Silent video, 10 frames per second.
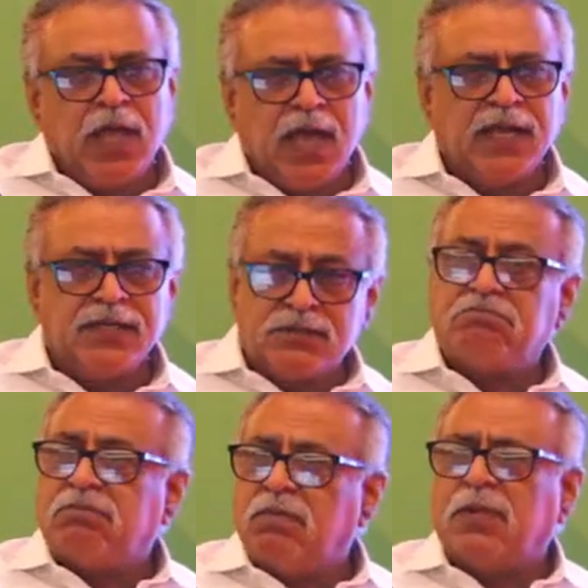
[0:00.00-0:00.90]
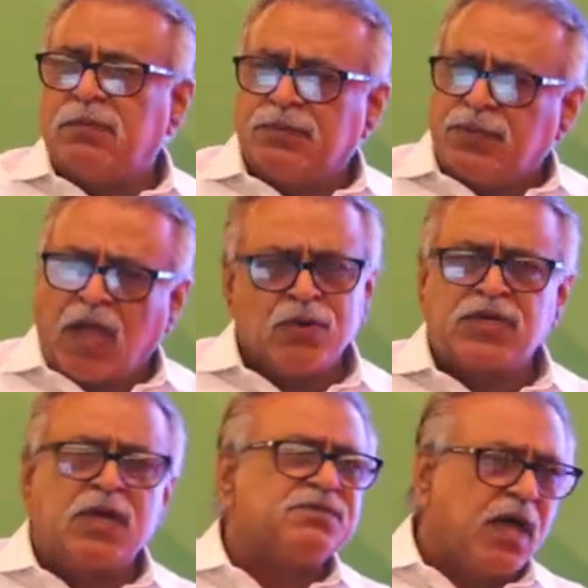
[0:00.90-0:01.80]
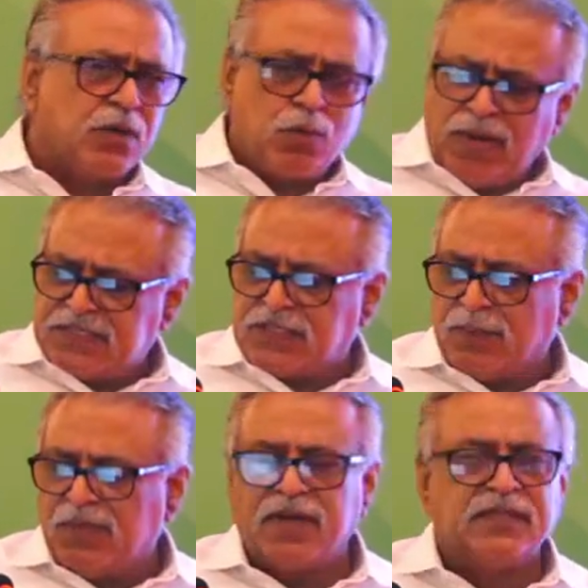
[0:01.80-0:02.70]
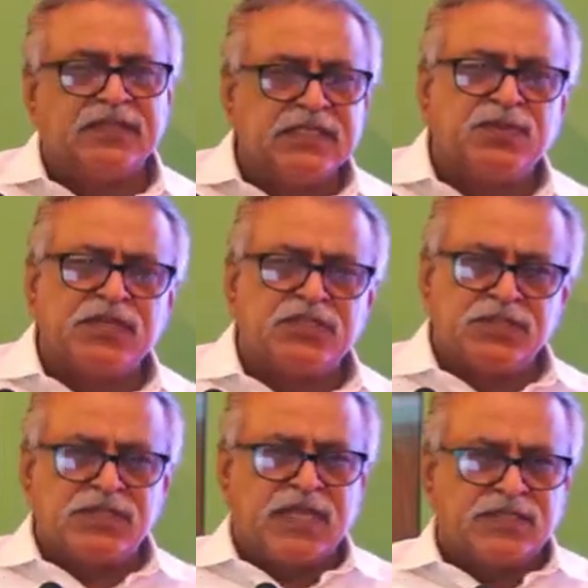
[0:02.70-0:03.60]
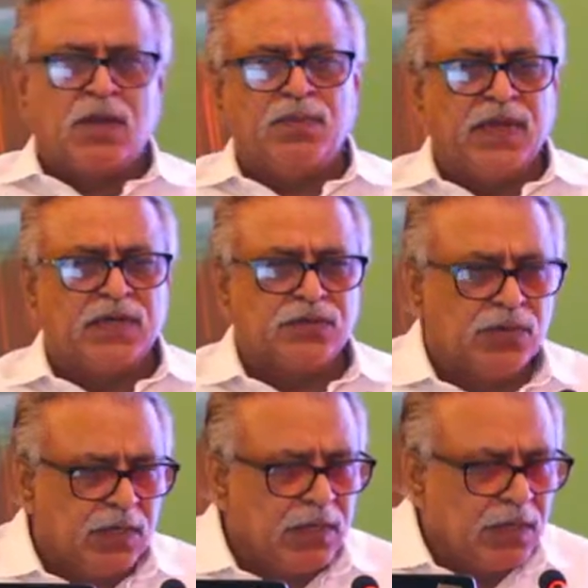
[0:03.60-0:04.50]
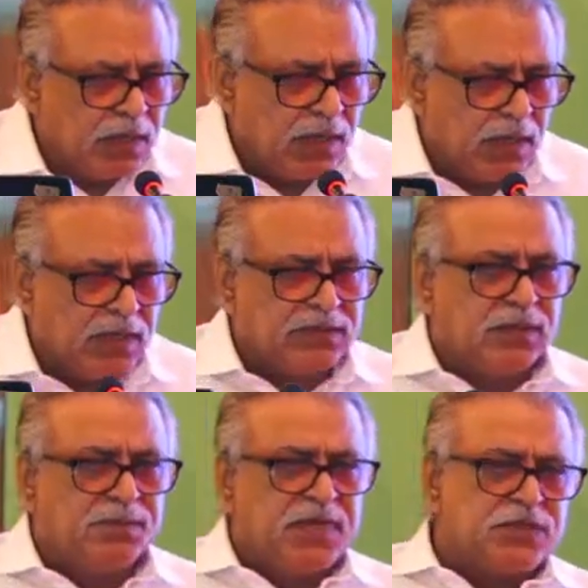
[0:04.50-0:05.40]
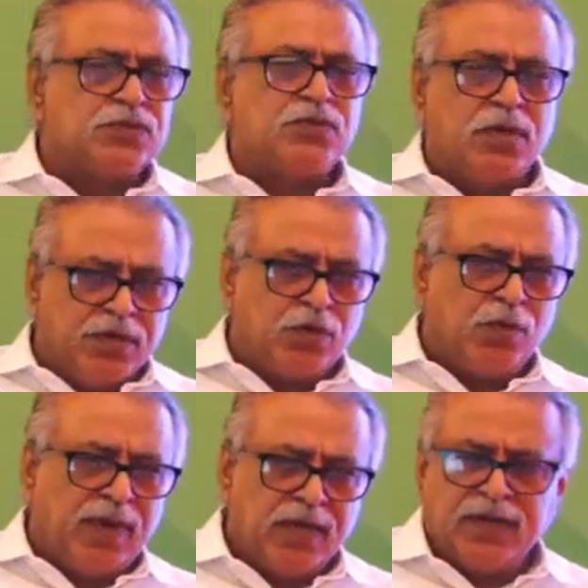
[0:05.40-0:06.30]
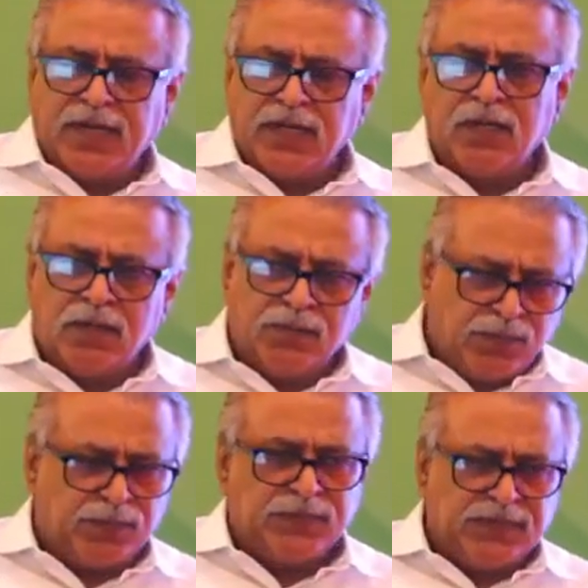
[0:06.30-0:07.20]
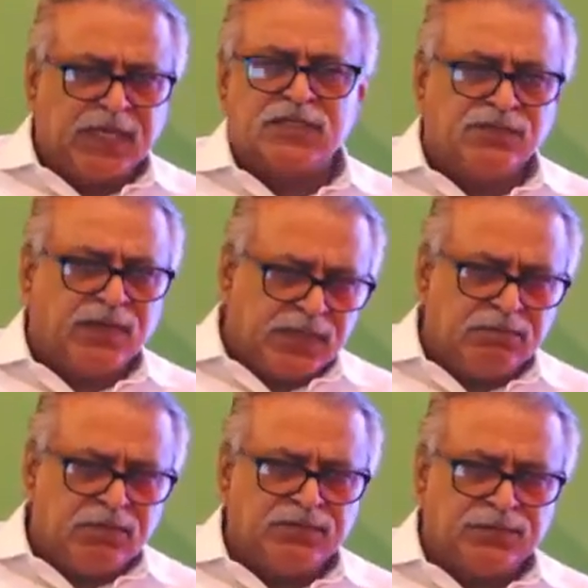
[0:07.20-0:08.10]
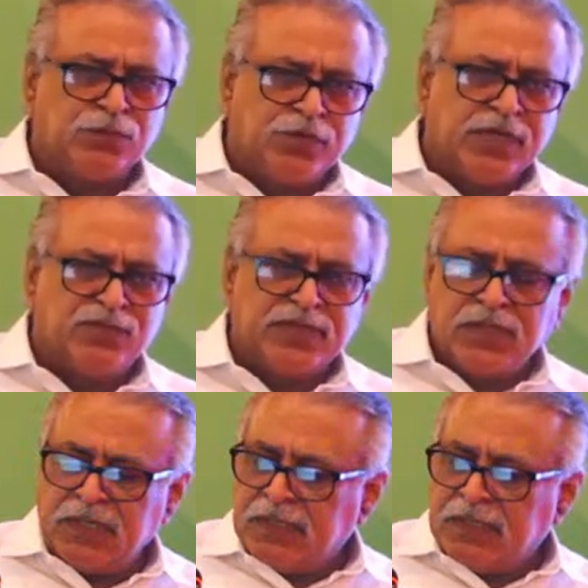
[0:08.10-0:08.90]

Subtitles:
And the outcomes are quite similar in these patients as compared to the patients who are retroviral negative to treat with.